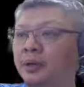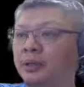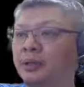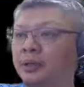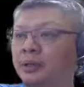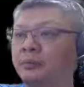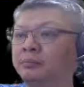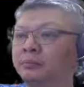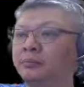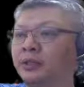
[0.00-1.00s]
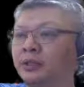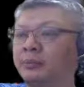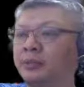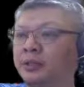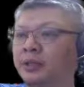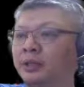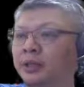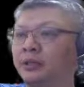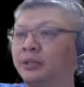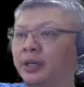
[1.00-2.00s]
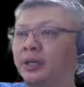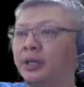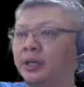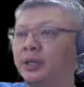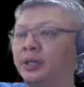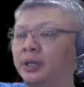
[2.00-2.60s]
But as can be seen, the entire